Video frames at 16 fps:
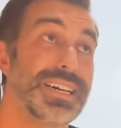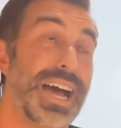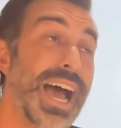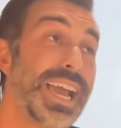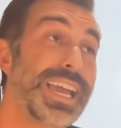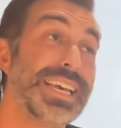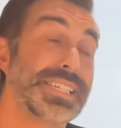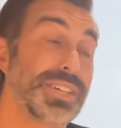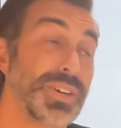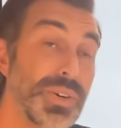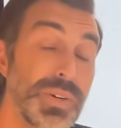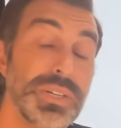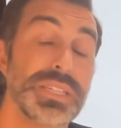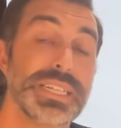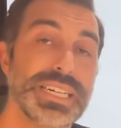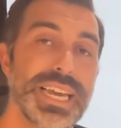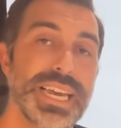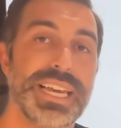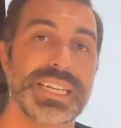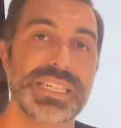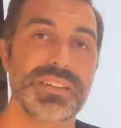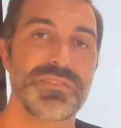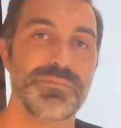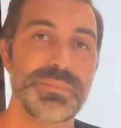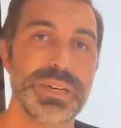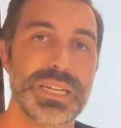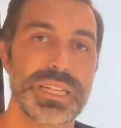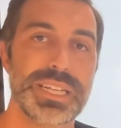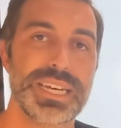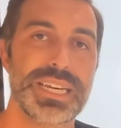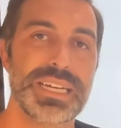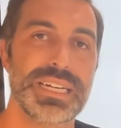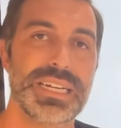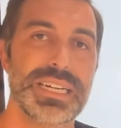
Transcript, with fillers: I guess, early days of milling,